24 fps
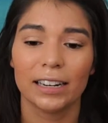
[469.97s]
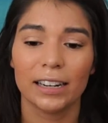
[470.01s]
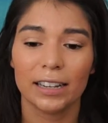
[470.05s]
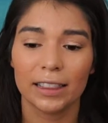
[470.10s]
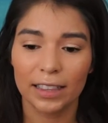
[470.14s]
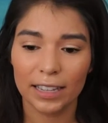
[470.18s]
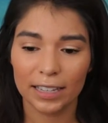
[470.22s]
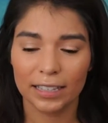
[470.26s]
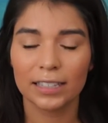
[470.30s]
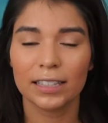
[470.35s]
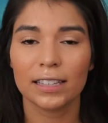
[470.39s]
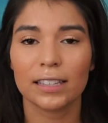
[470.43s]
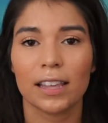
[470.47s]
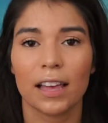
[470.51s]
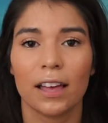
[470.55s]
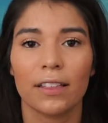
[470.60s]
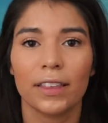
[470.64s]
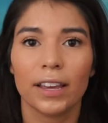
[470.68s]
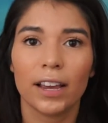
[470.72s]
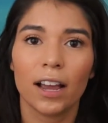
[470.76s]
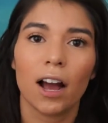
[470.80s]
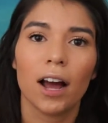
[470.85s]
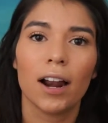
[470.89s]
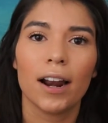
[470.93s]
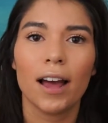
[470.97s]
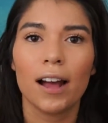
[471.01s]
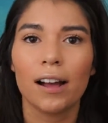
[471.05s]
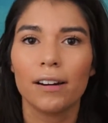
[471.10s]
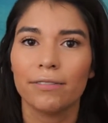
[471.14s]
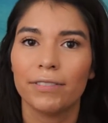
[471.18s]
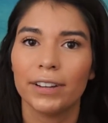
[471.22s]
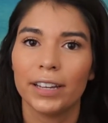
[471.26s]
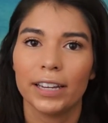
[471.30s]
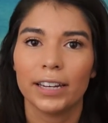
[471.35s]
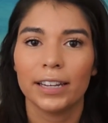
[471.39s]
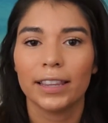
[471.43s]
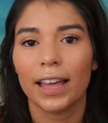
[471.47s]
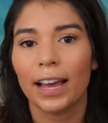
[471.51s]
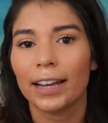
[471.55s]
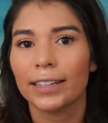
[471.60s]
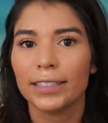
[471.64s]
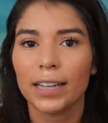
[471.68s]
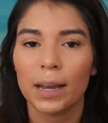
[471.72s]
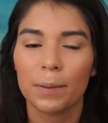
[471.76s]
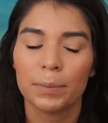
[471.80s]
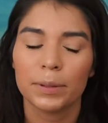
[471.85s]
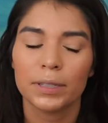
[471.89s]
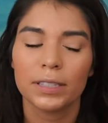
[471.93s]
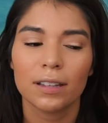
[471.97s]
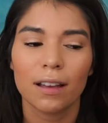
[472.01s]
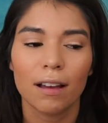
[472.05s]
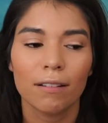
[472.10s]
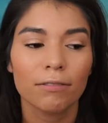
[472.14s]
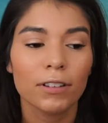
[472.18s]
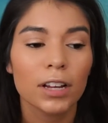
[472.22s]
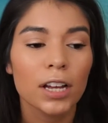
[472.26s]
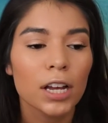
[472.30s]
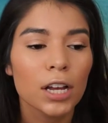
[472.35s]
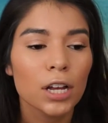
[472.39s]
and this is how they got out of it, and that type of stuff.